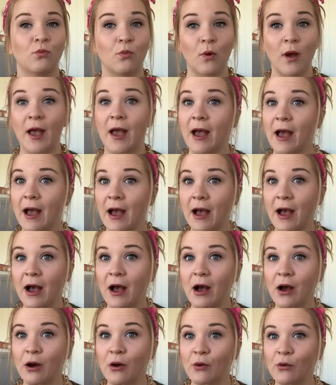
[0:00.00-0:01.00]

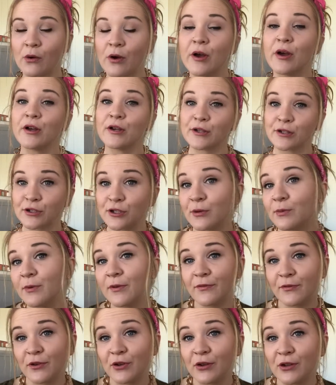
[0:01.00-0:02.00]
Wow.
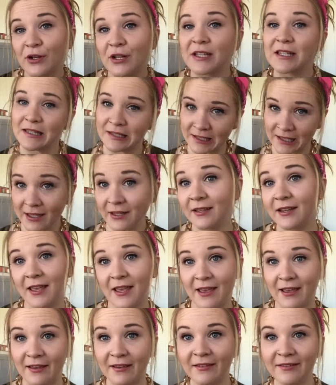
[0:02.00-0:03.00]
Superfood
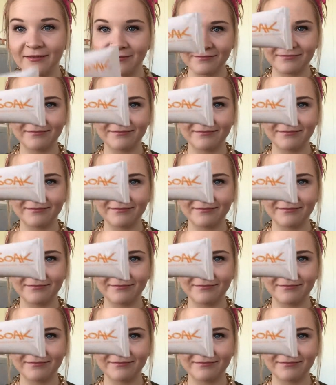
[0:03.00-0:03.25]
skincare.